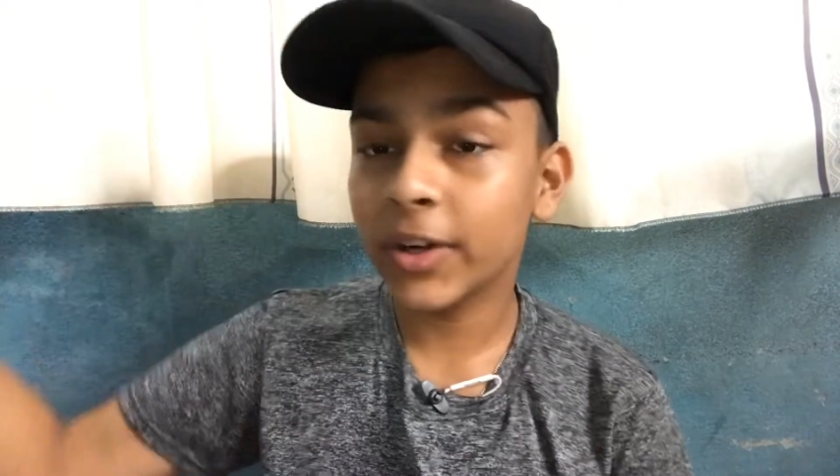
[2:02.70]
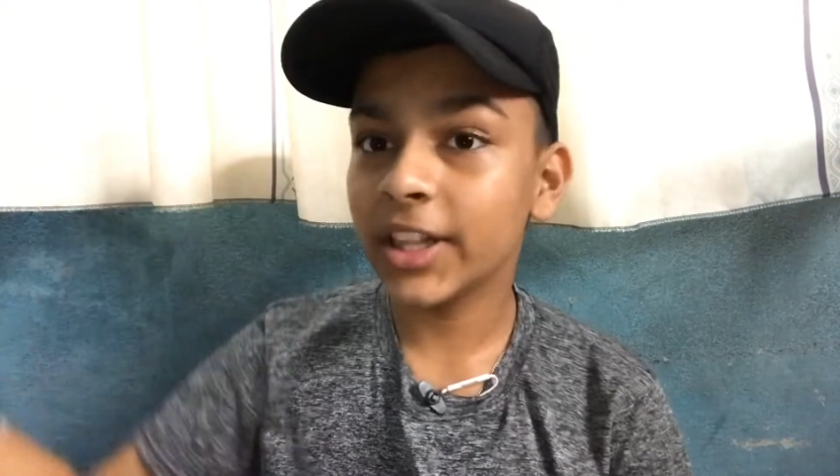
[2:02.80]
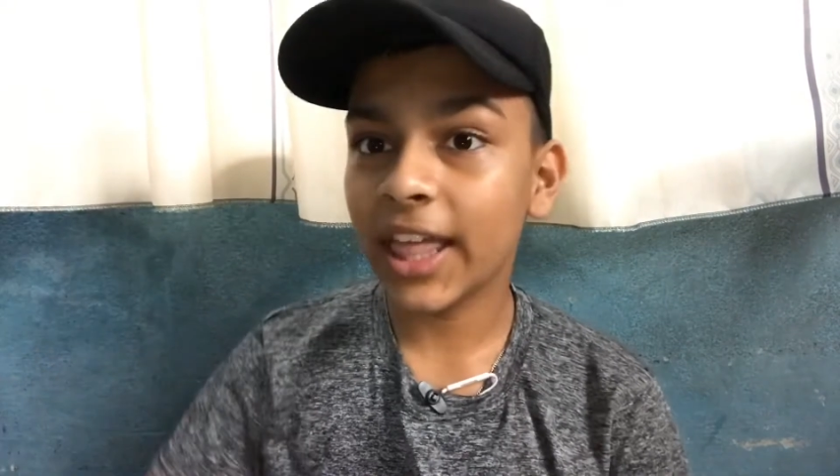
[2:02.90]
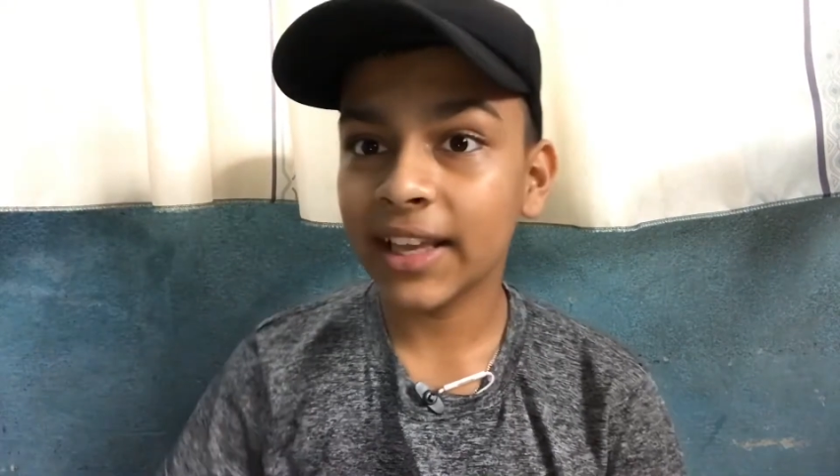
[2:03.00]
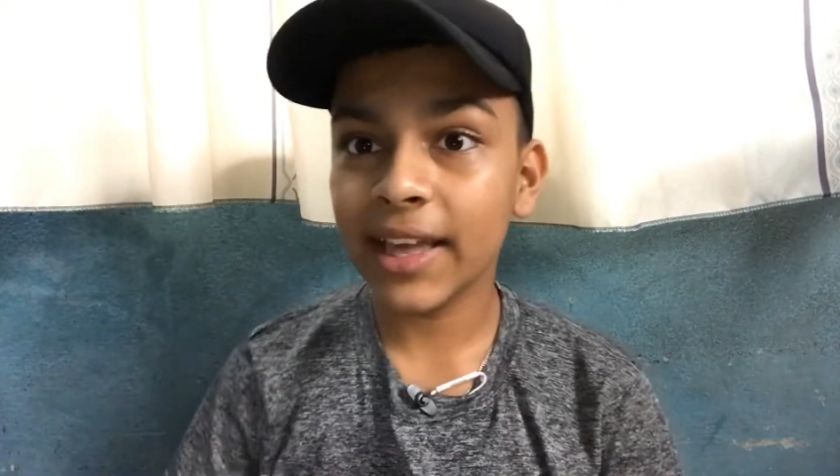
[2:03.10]

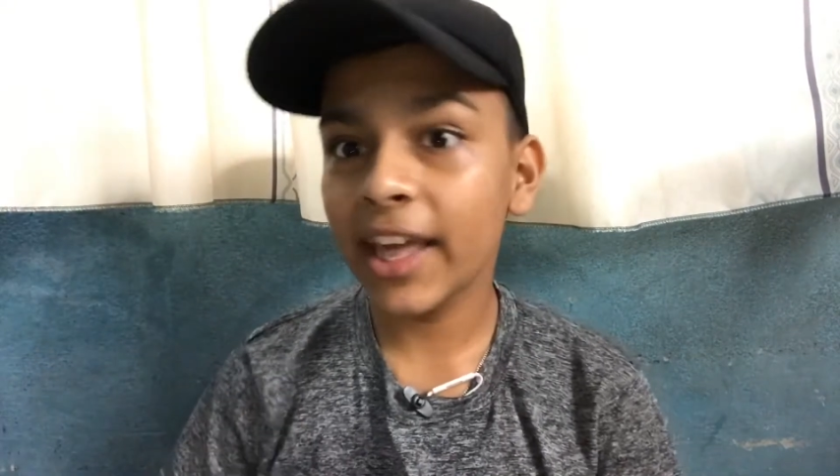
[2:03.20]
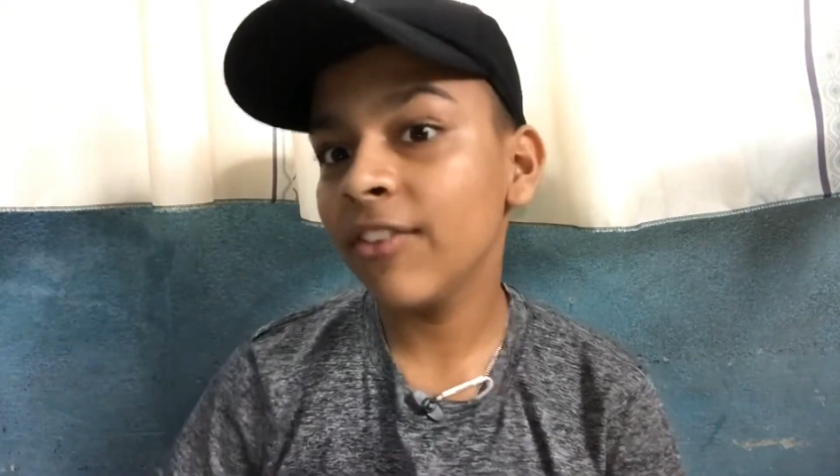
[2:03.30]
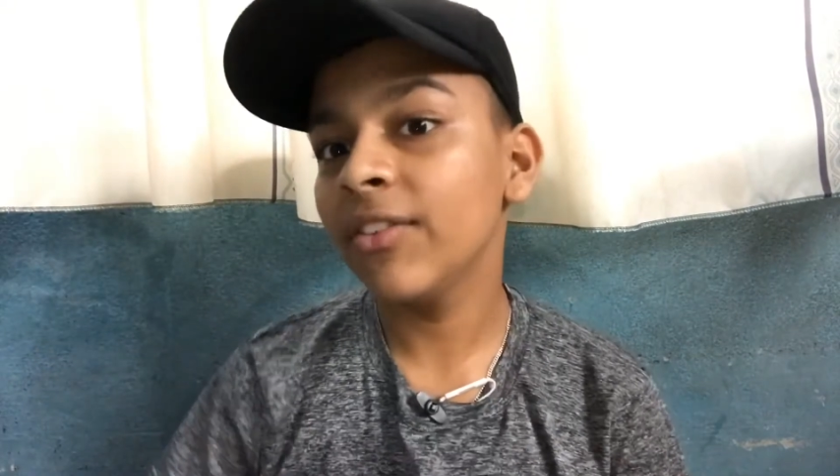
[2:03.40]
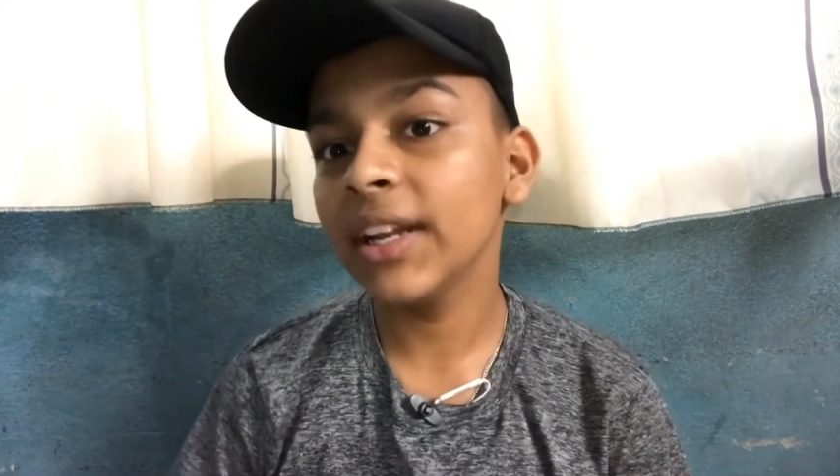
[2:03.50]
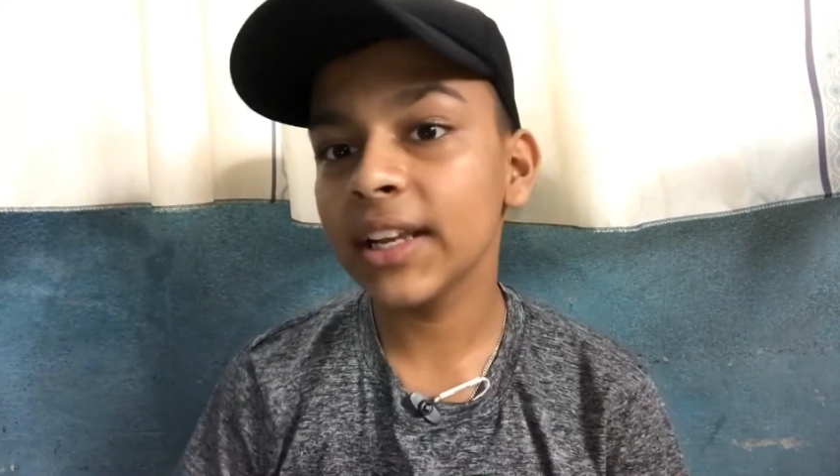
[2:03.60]
like
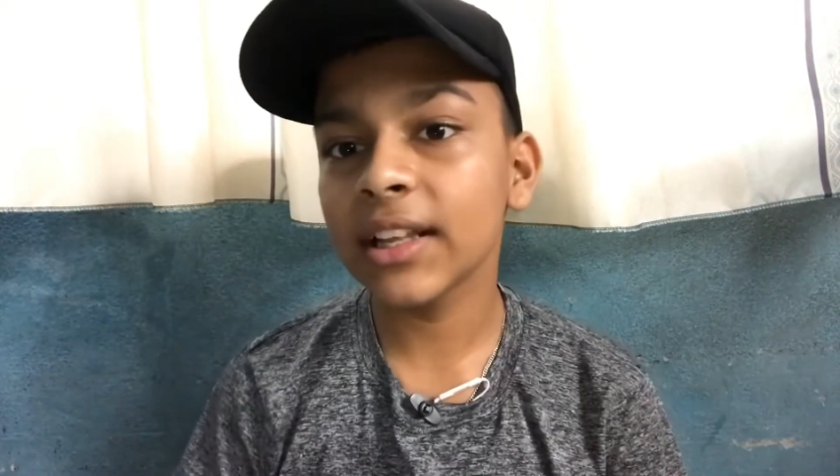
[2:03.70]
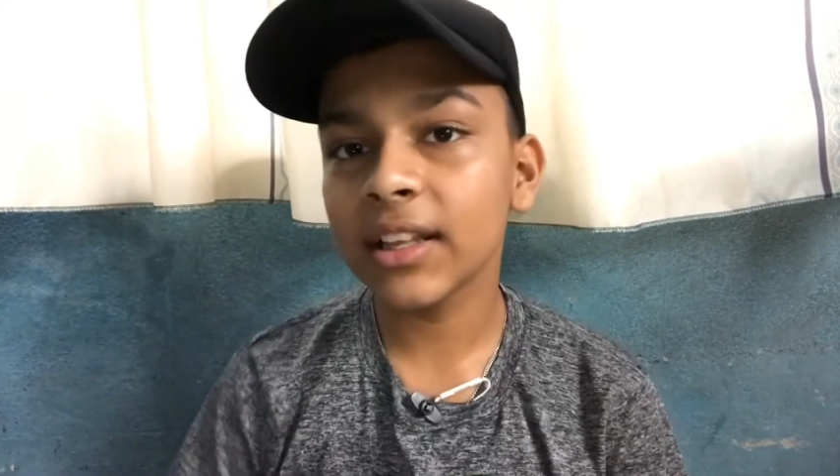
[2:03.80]
every